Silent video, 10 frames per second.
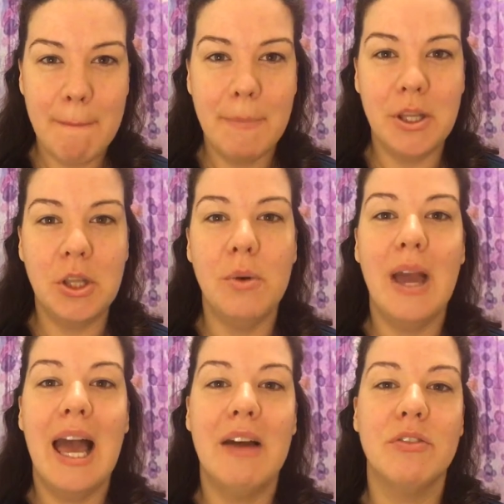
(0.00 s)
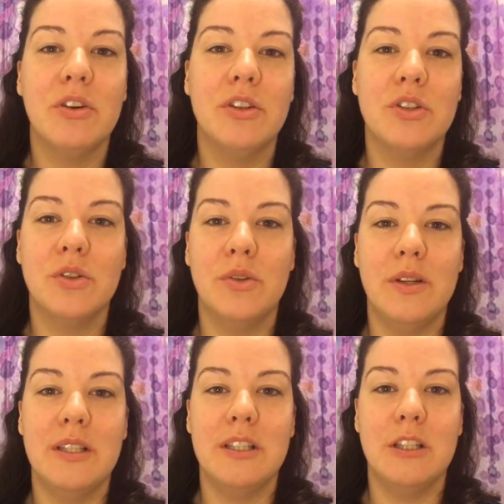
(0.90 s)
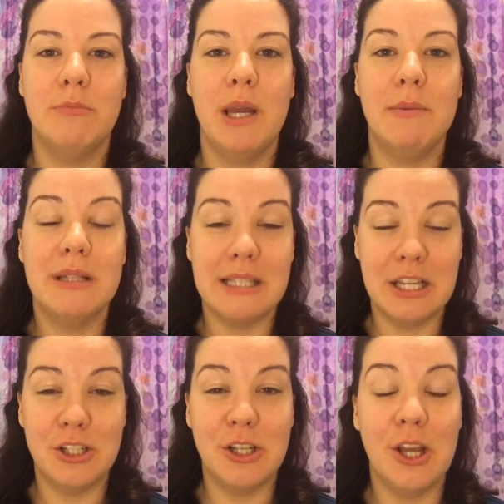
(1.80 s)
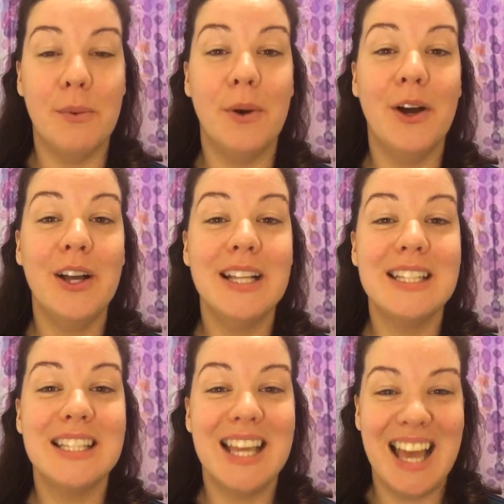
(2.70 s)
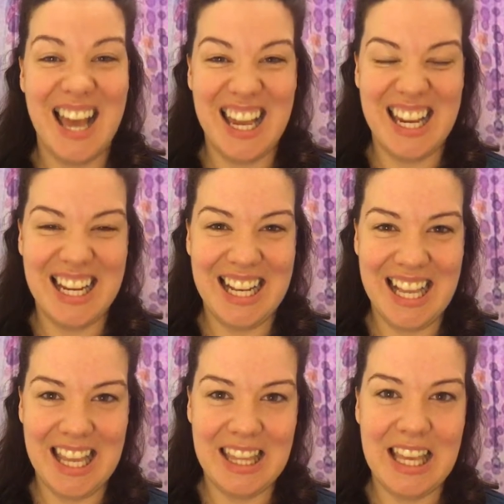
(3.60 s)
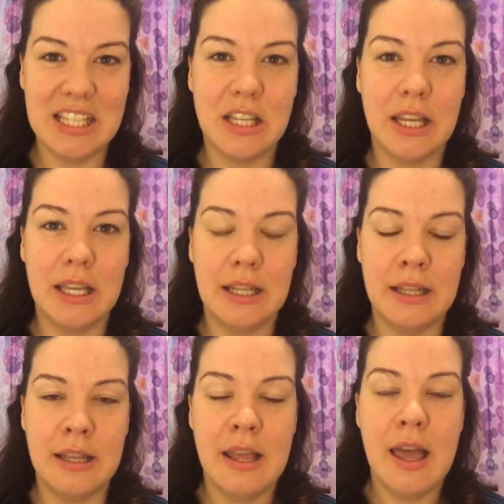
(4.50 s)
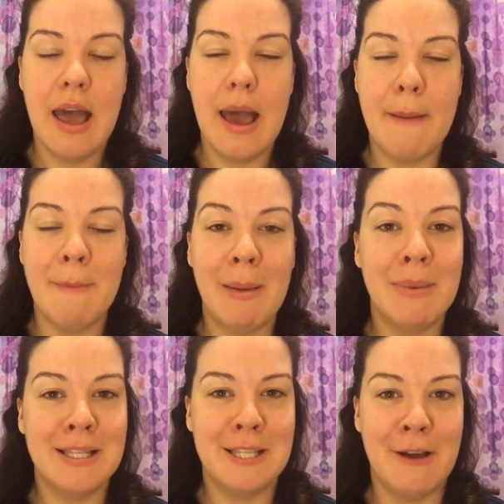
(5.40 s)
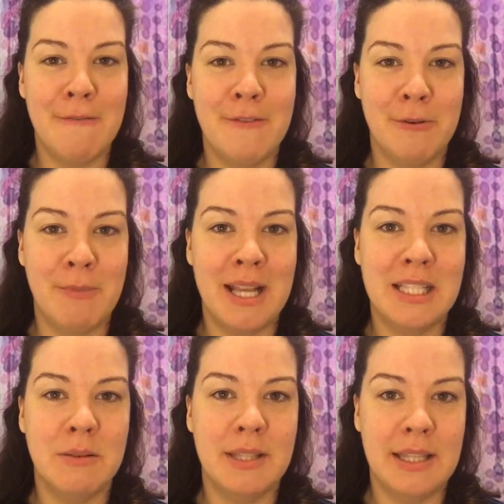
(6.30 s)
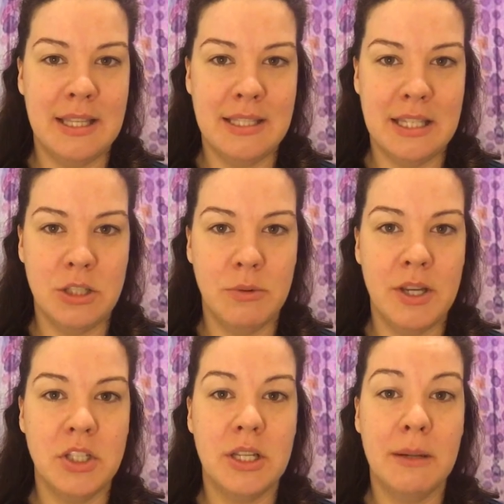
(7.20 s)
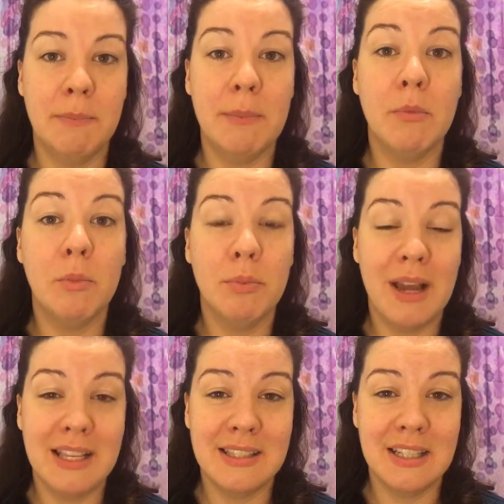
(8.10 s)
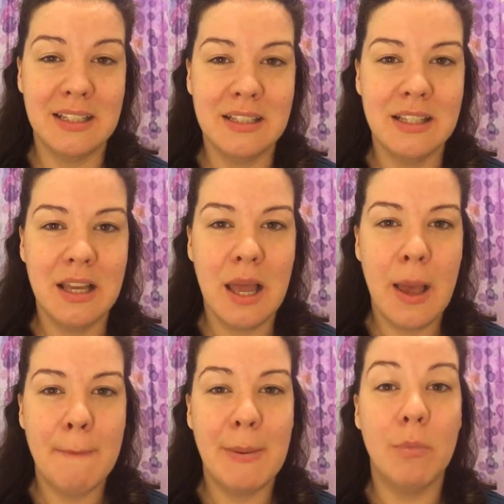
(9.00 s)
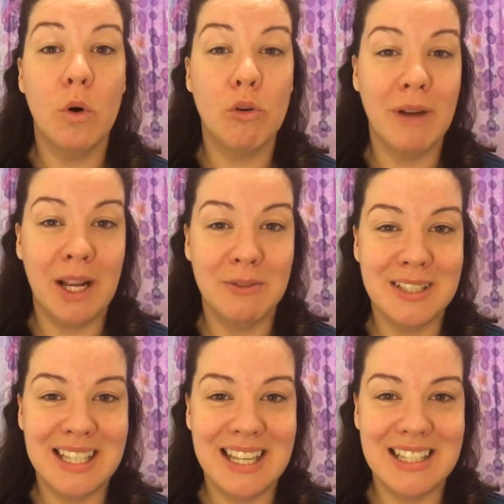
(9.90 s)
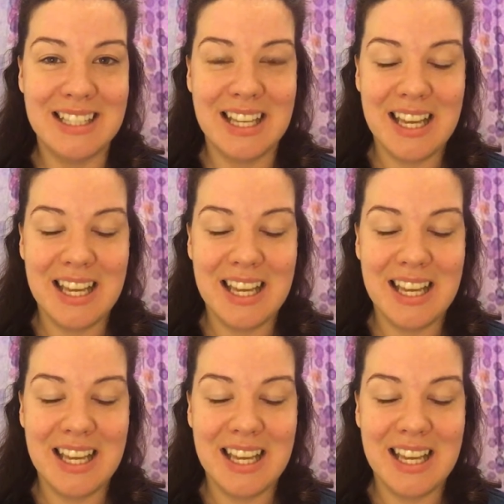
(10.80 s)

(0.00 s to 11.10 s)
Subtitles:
but you have got the choice to be able to say, do you know what? I can clear this. I can make myself feel better within this situation, be more present, be more grounded,